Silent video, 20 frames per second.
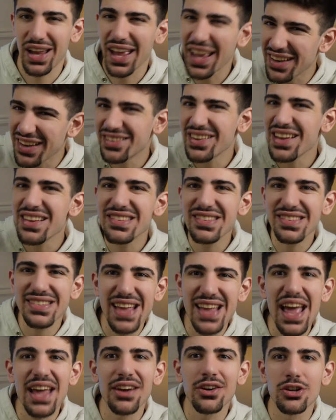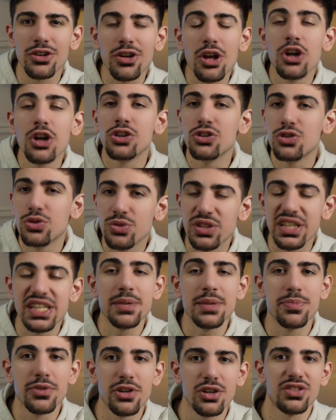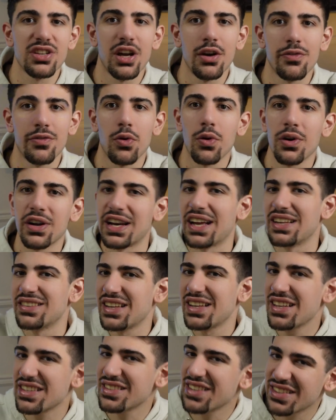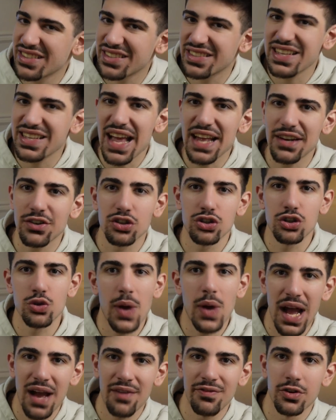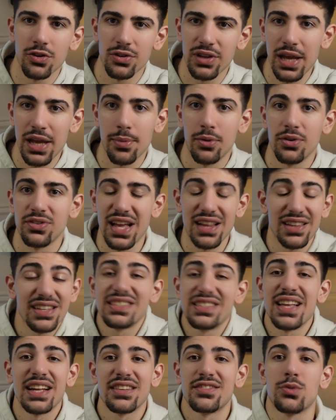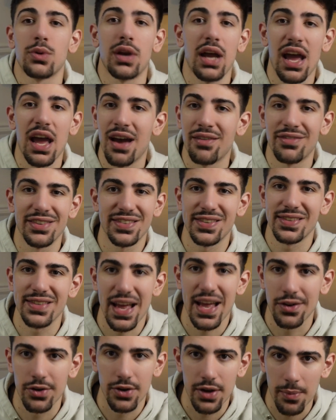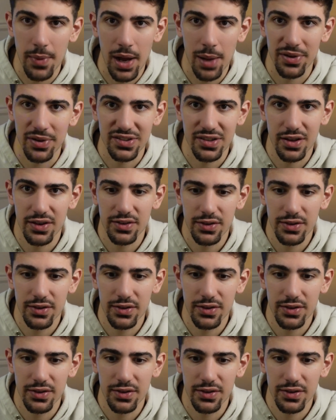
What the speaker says: It is a standard to keep yourself organized. It is a standard to have your labels. At least that's what I have as a standard in my business.